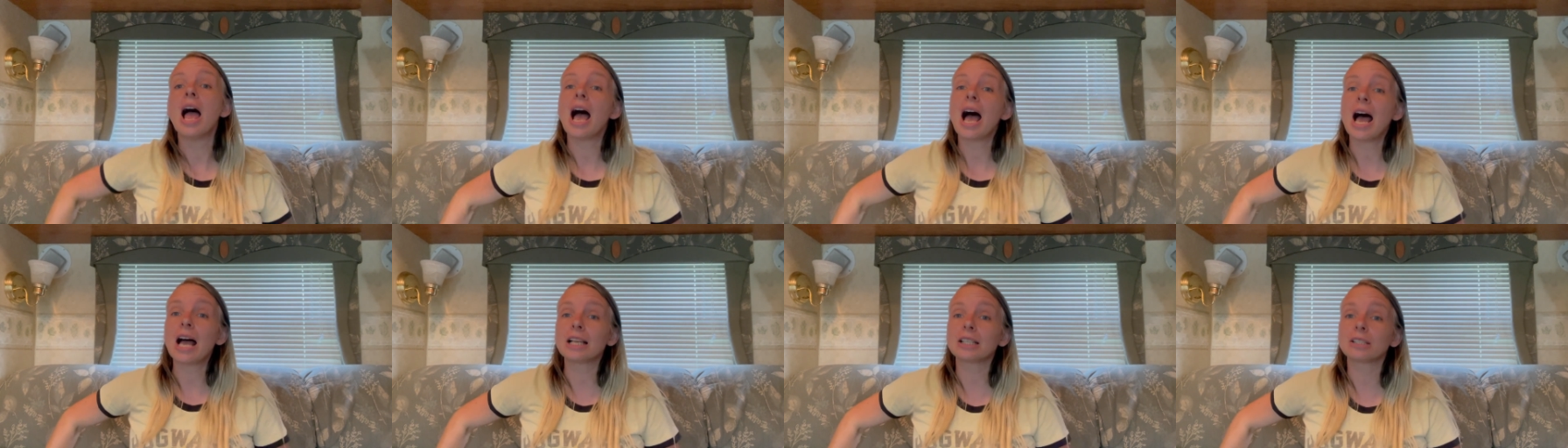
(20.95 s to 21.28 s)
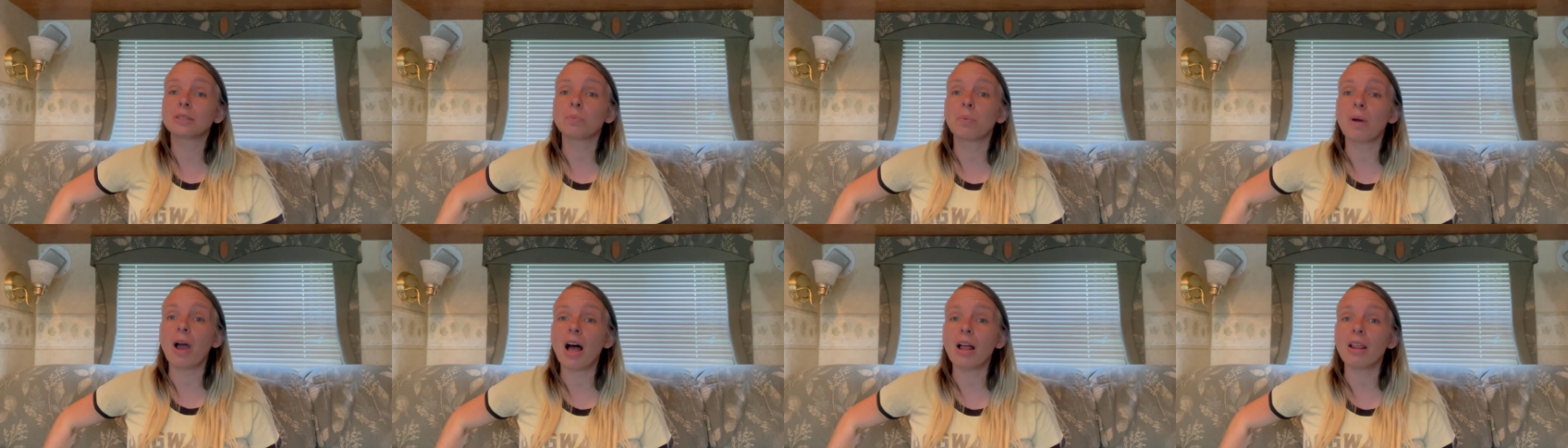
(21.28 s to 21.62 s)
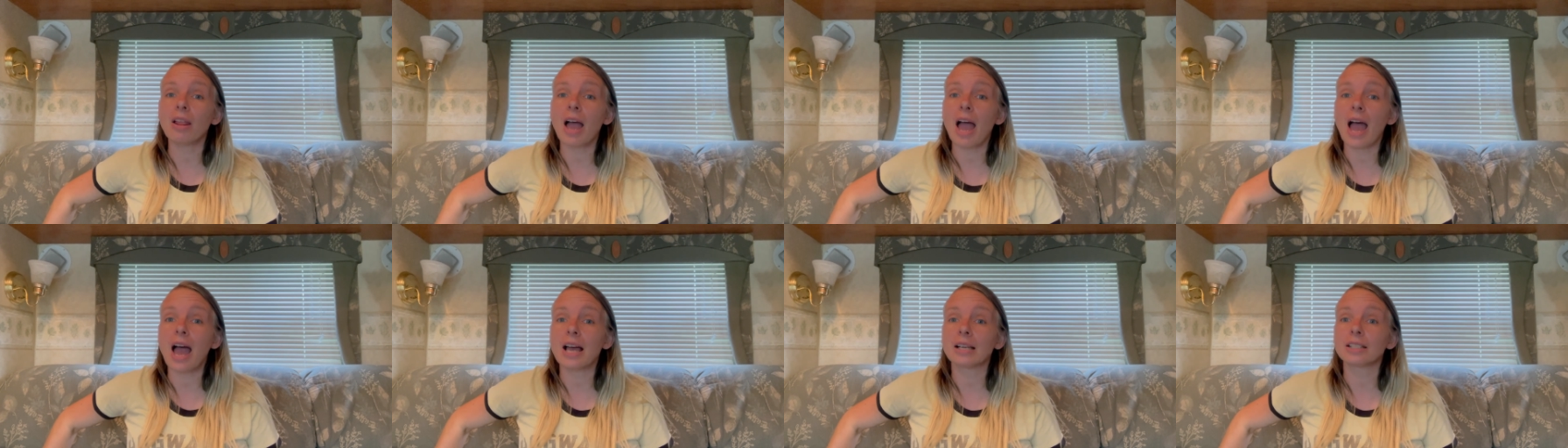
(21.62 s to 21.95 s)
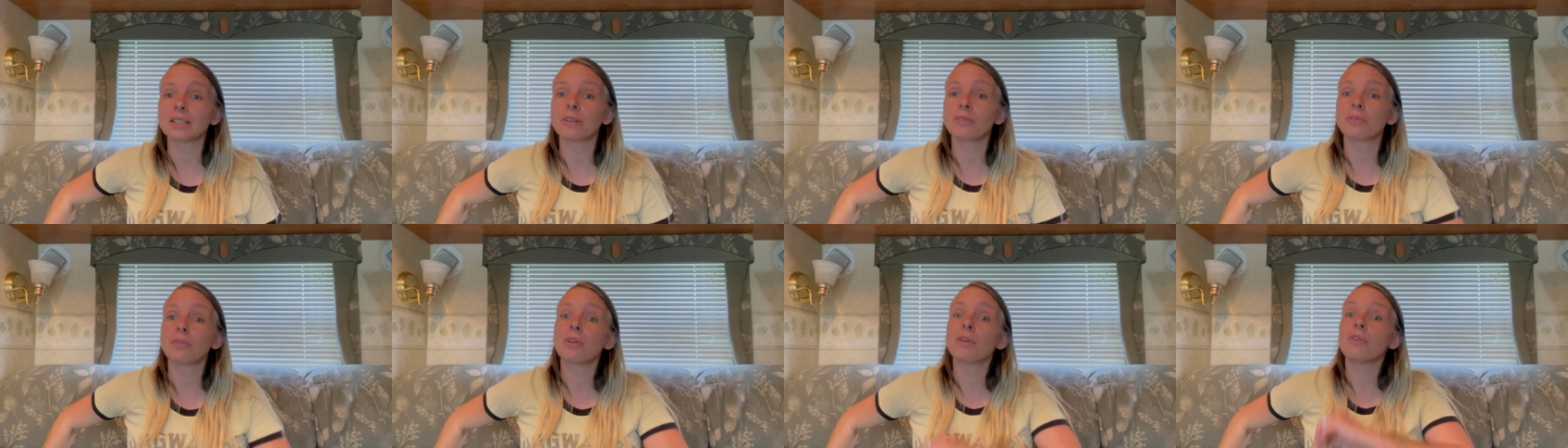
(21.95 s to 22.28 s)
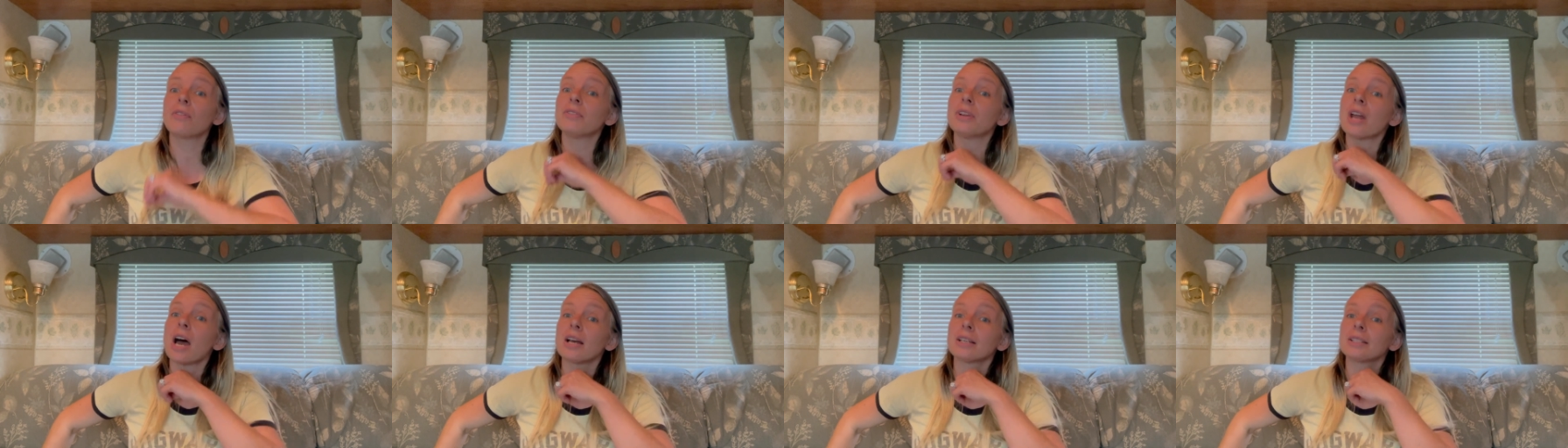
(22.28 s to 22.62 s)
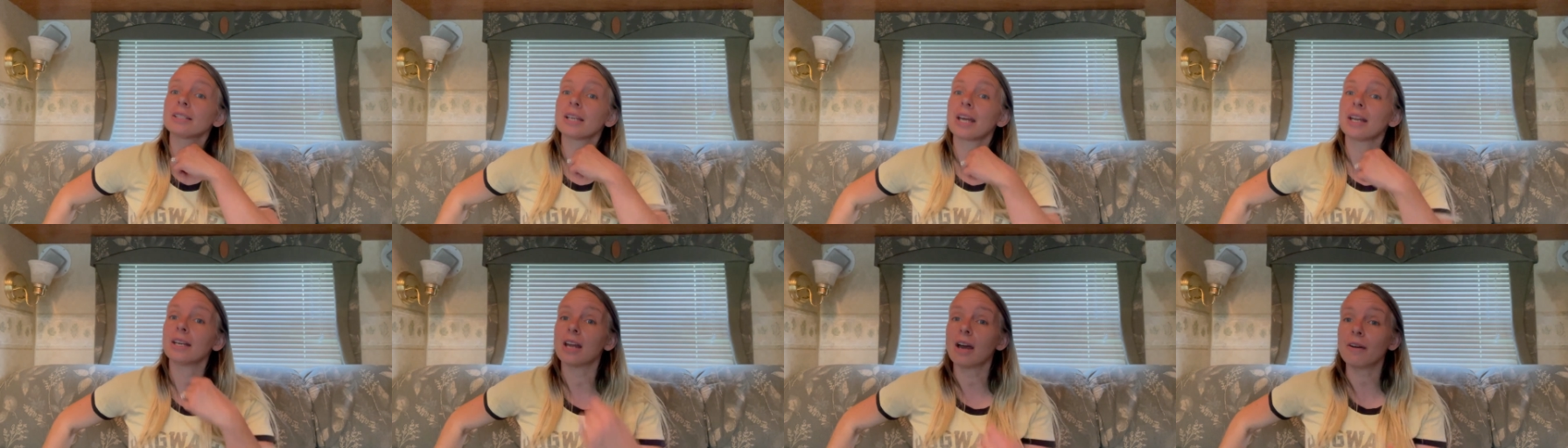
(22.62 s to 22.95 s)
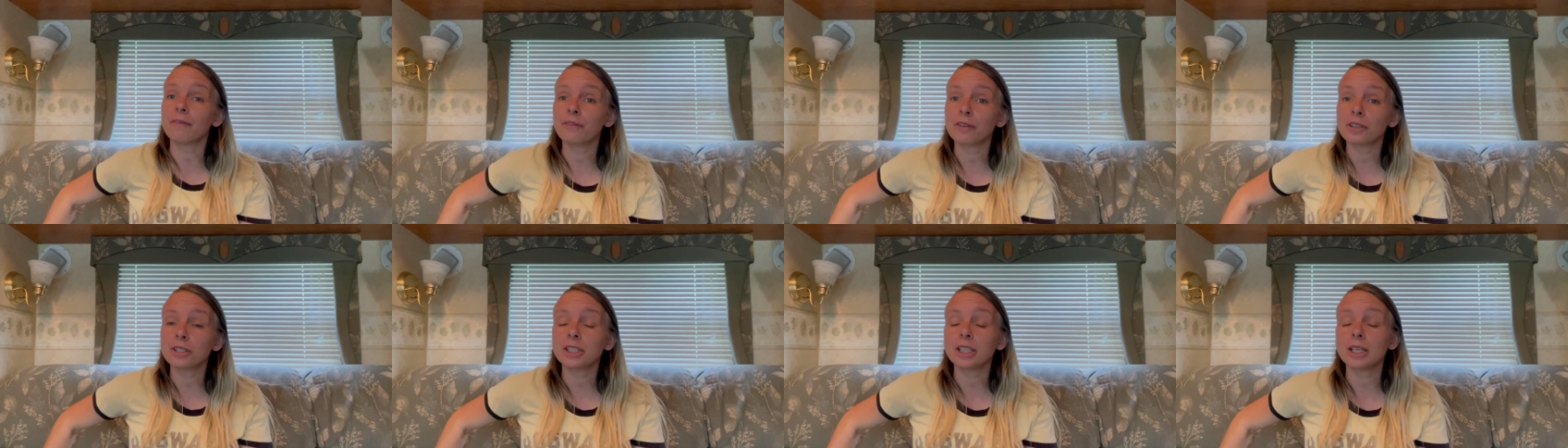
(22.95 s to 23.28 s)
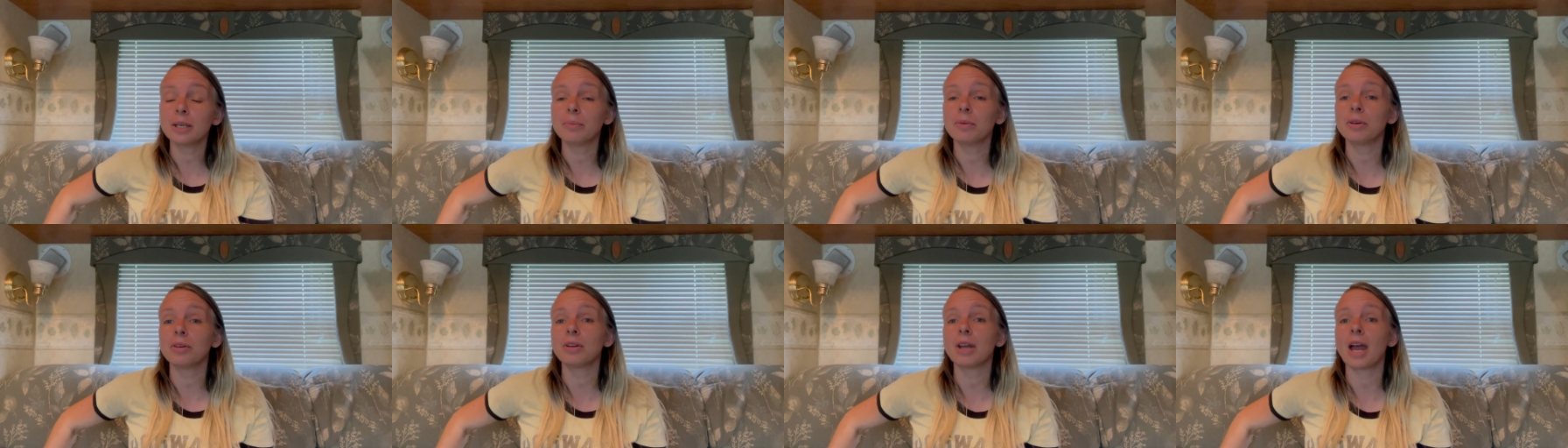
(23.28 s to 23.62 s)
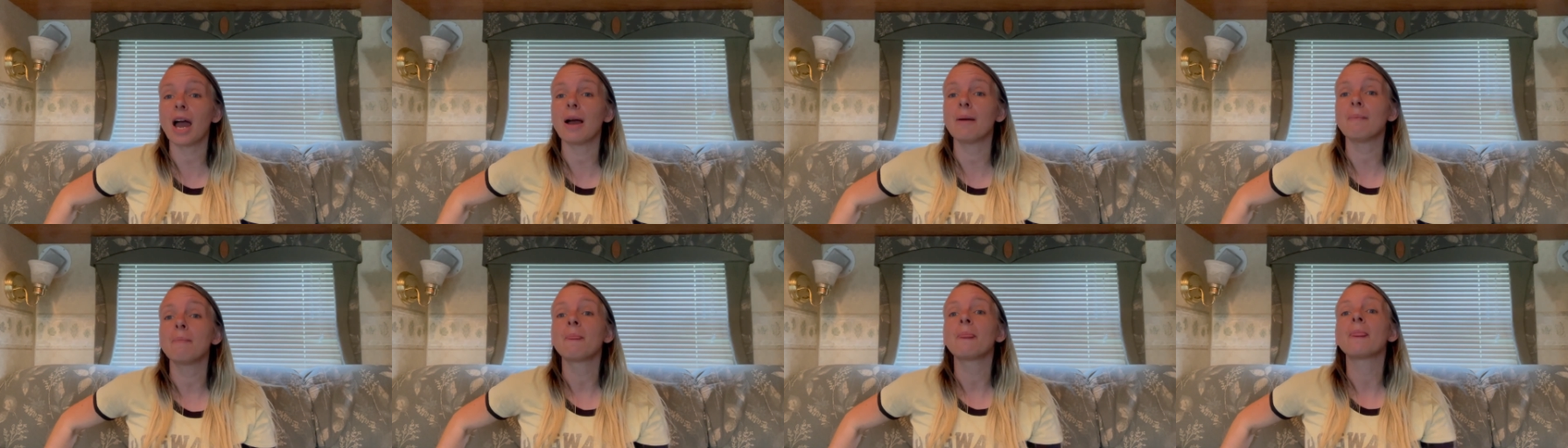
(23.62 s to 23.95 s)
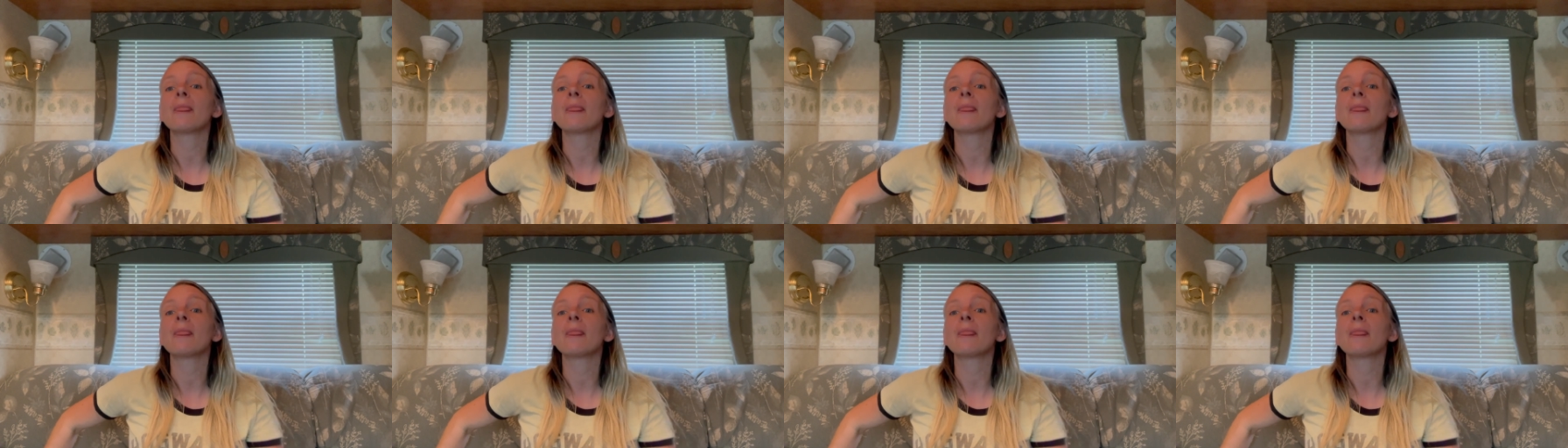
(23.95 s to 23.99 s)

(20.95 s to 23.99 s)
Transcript: as well as if you have not signed up for Temu yet